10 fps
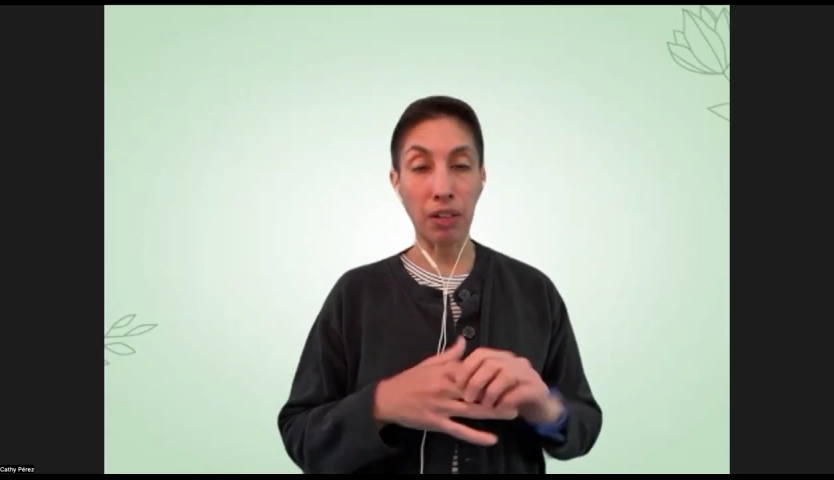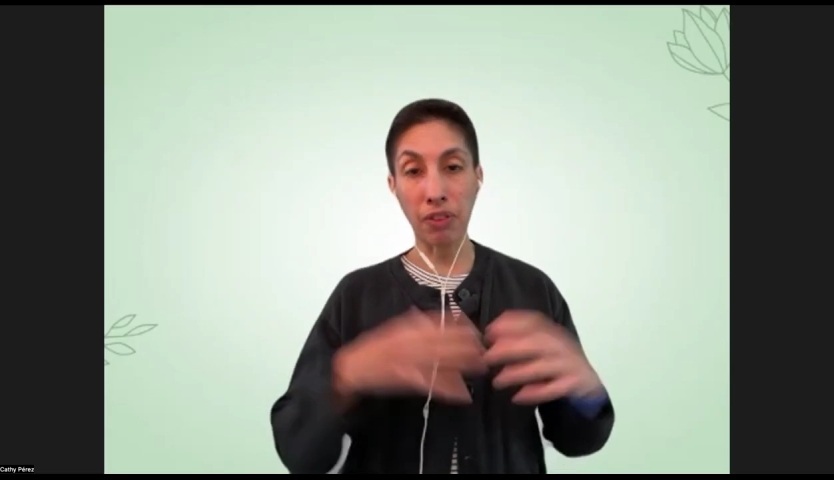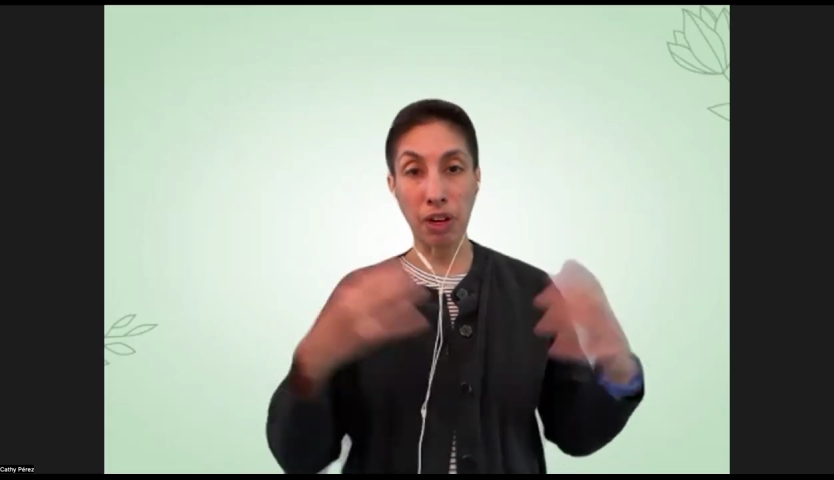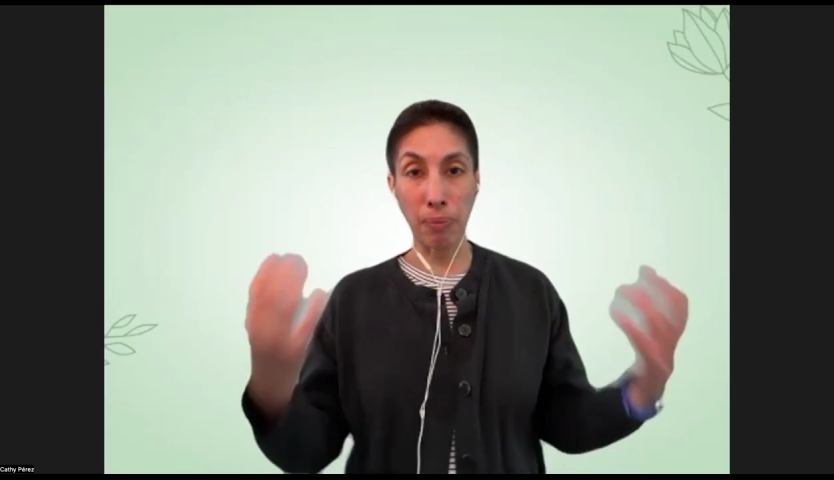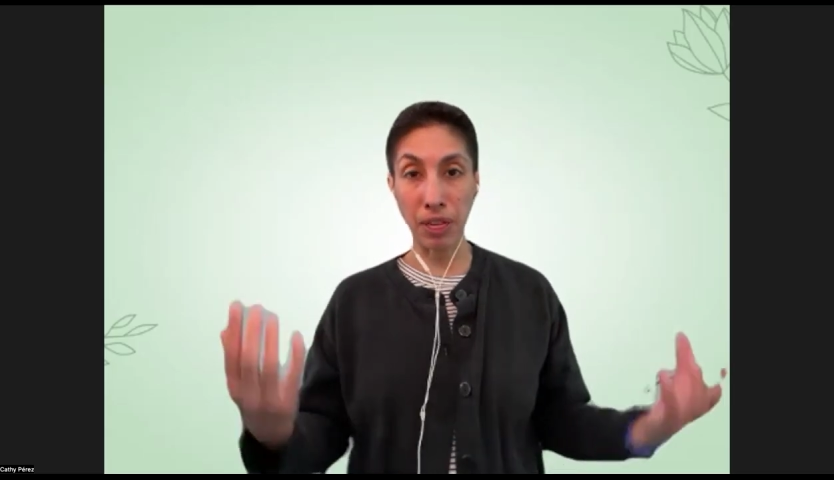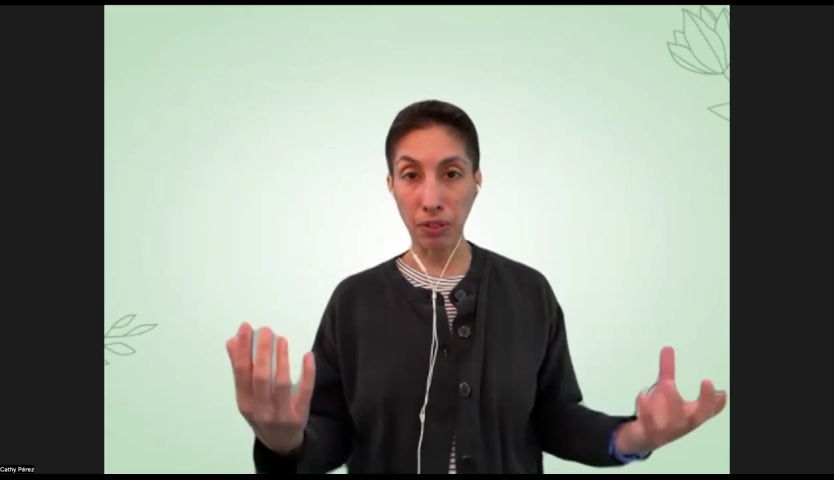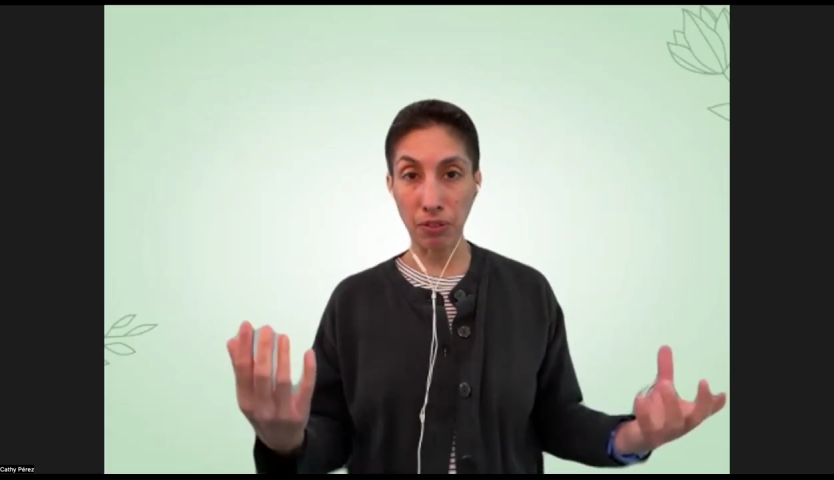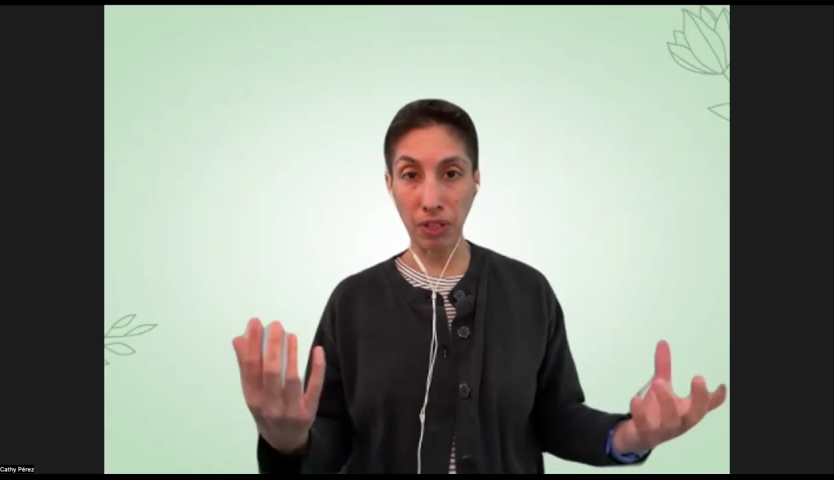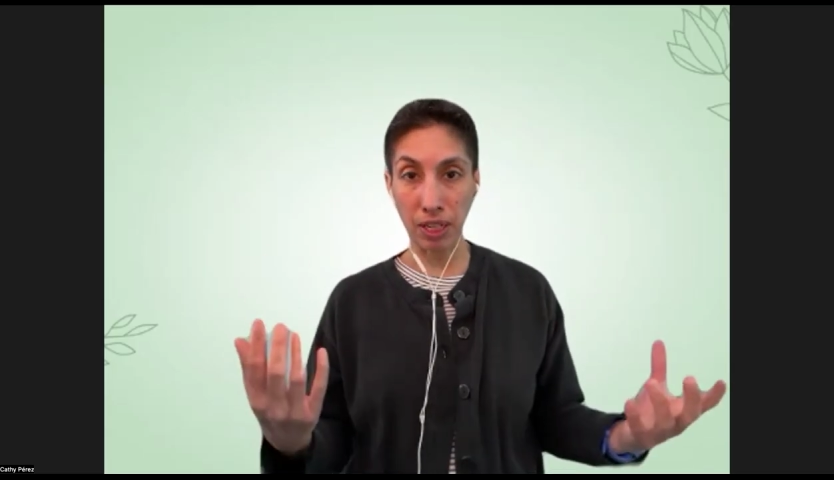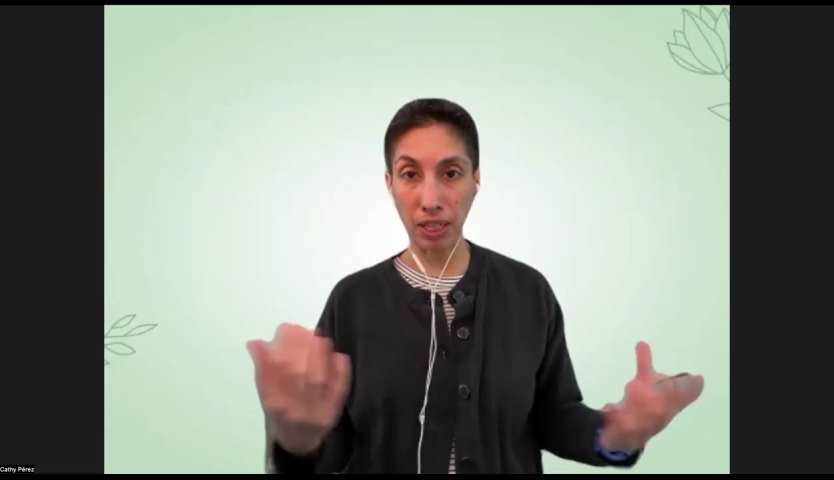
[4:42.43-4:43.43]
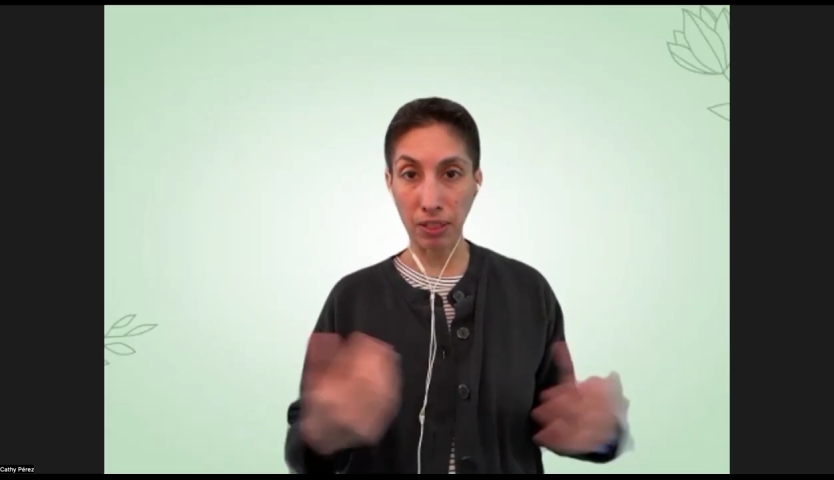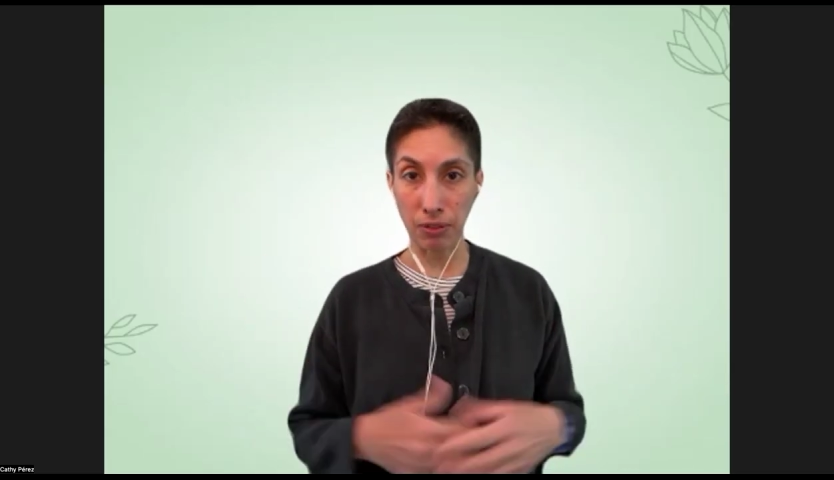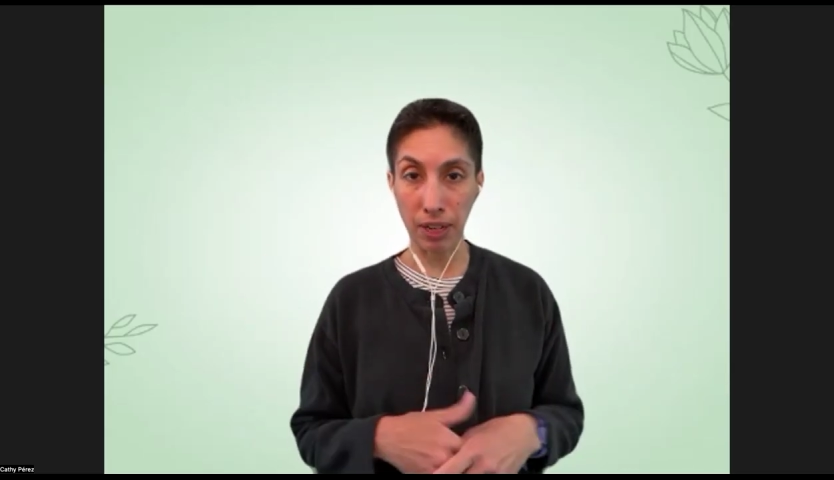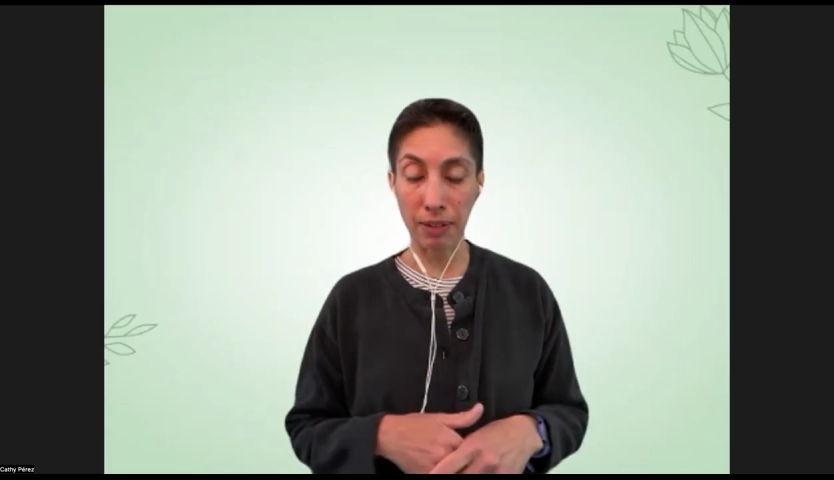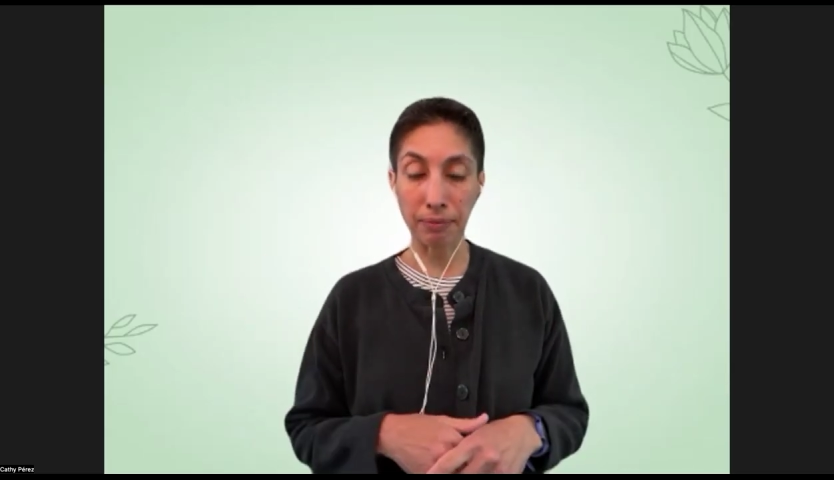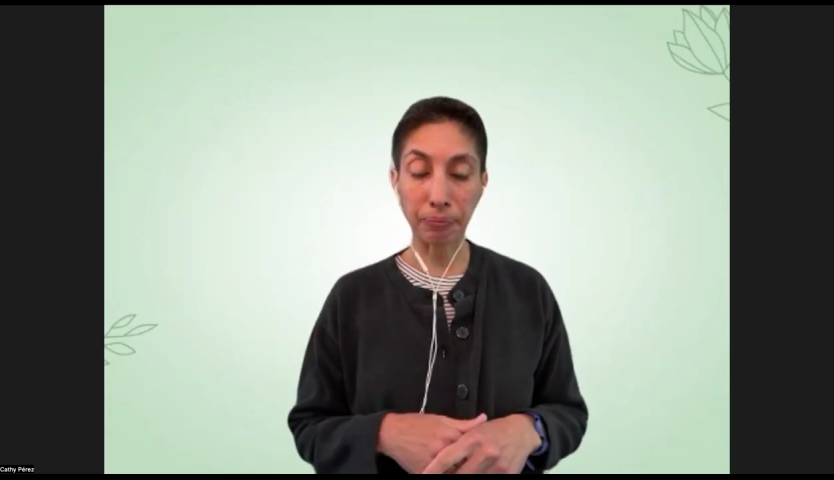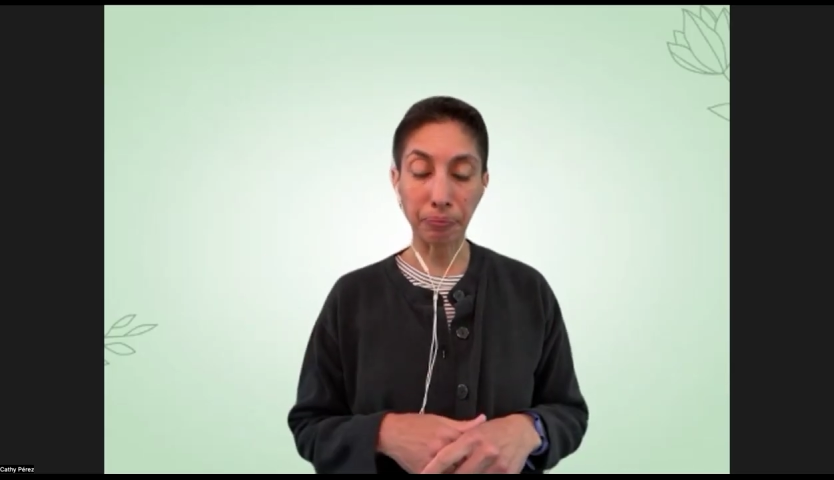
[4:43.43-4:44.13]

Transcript: environmental fitness, right?